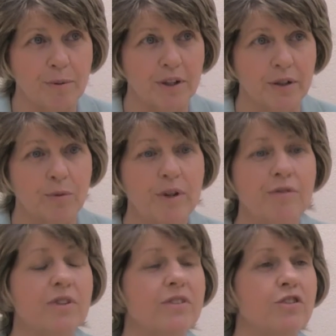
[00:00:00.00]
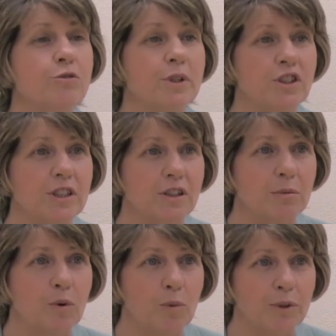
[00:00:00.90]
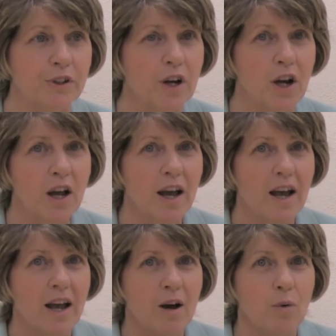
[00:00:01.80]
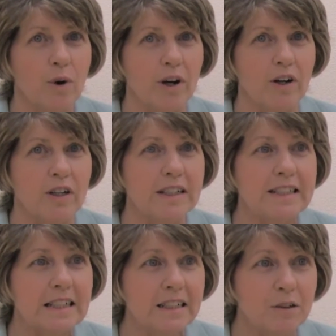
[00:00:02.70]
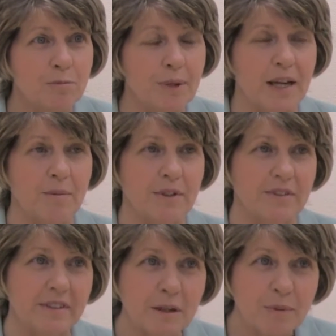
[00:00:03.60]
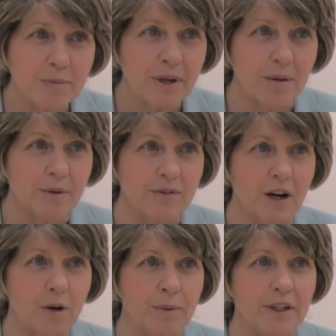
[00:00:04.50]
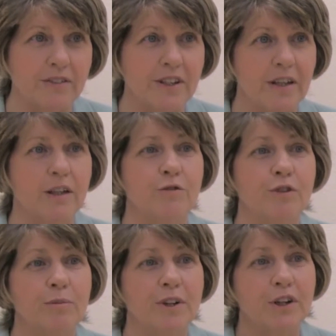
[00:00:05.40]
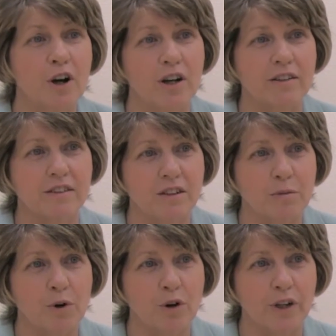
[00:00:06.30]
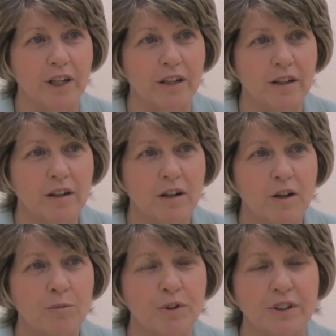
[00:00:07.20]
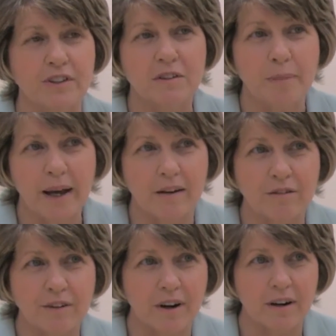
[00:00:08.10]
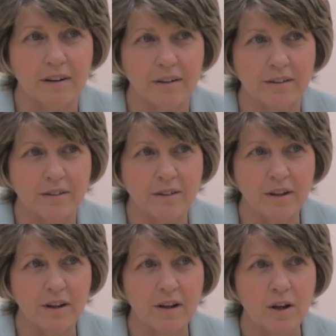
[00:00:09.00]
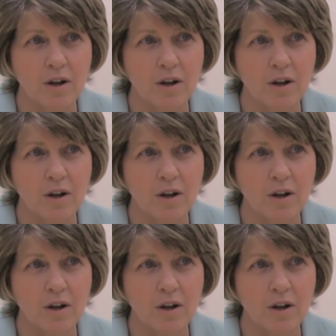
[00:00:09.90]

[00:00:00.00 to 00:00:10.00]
everybody. We have a situation at the moment where little babies, sleeping babies, are being taken from their cots in the morning, put into the back of cars,